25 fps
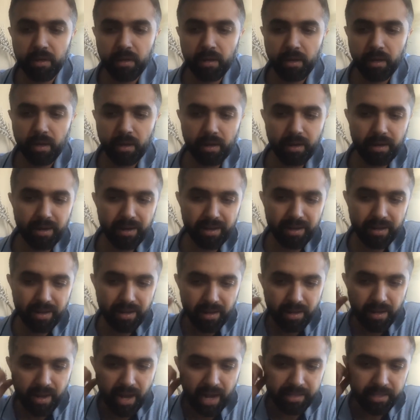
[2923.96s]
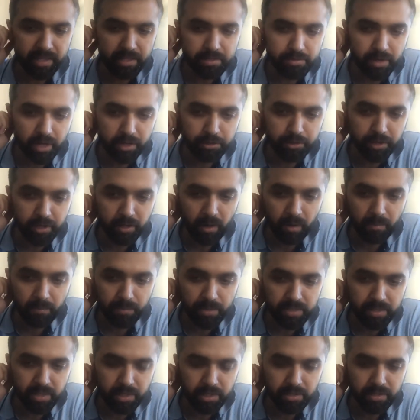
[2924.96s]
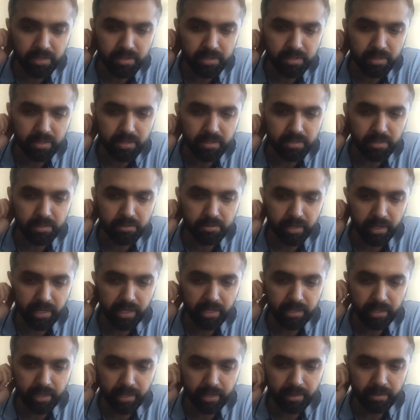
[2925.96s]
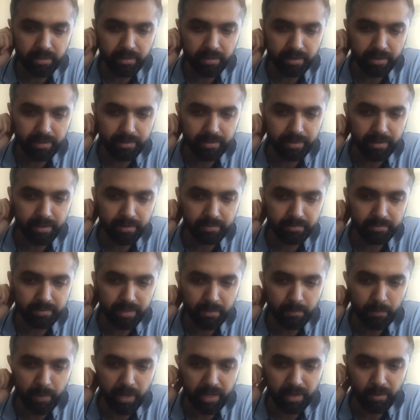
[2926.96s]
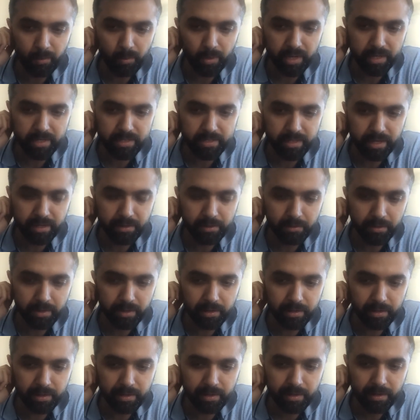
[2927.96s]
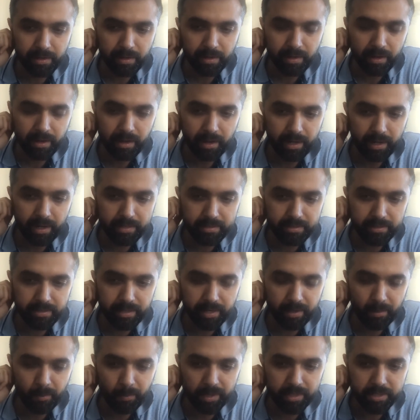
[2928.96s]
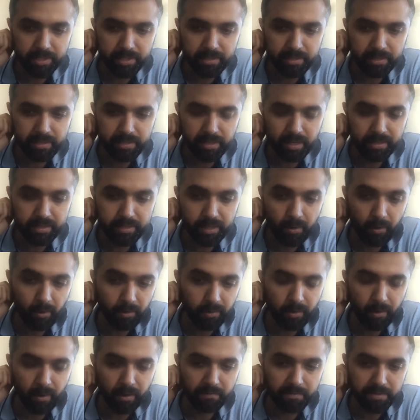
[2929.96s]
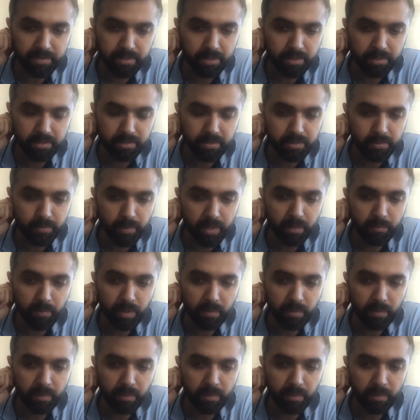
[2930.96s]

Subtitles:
I think structuring compensation is a tricky thing. There are many ways that you can answer that question. So it's a longer conversation as well.